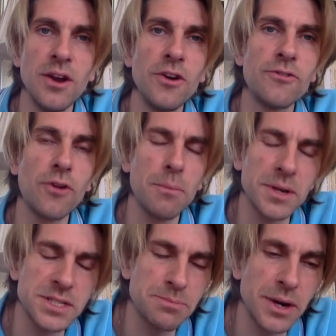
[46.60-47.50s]
from
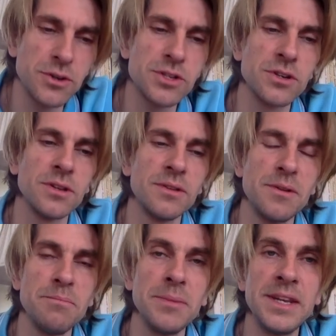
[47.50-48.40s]
a spiritual,
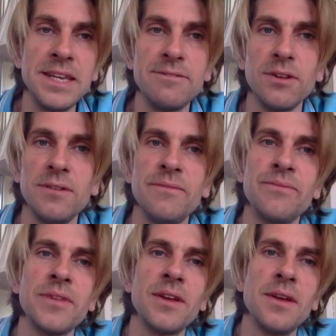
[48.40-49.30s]
medieval,
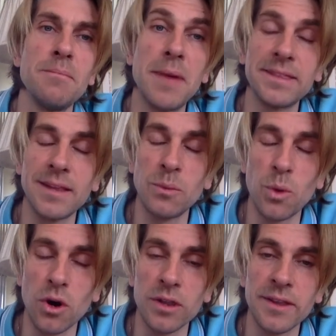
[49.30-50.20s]
mental
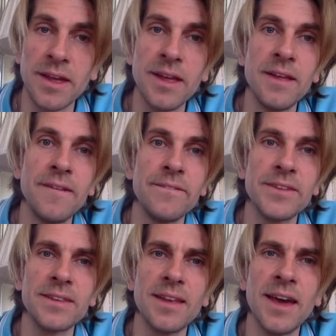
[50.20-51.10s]
world
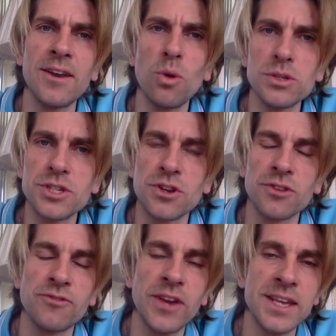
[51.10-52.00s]
that had also
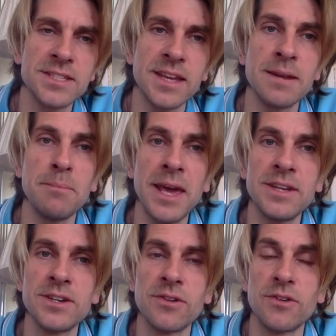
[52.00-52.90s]
not faced any
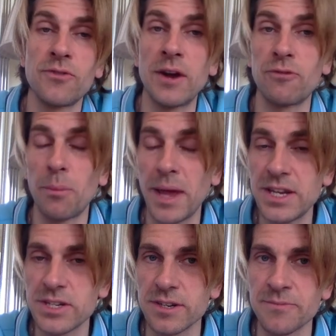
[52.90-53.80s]
major
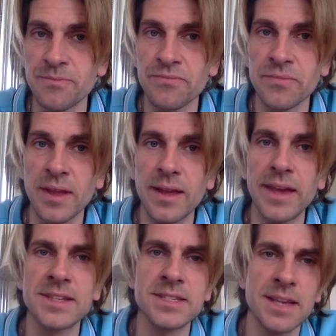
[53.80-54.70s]
reformation
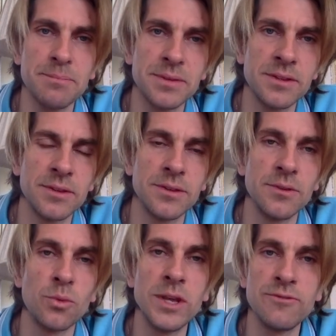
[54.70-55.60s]
except
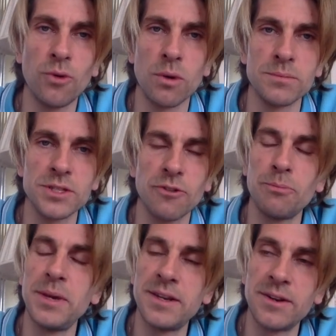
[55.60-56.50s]
the reforms
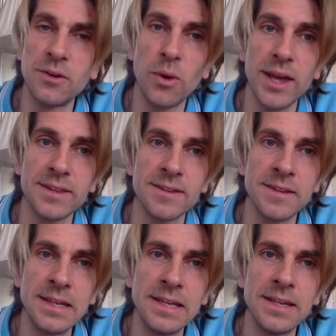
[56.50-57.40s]
of Peter the Great,
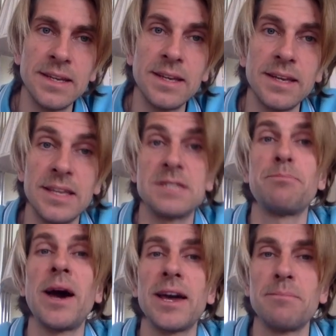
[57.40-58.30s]

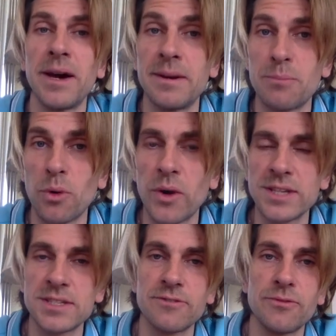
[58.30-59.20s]
inspired by the
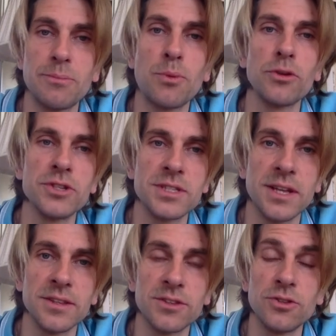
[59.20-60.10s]
progressive
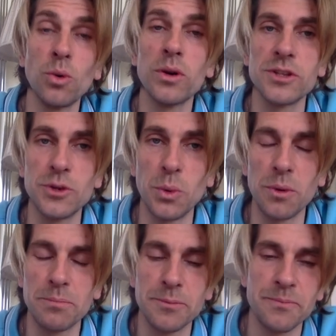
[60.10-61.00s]
Protestant Northern Europe.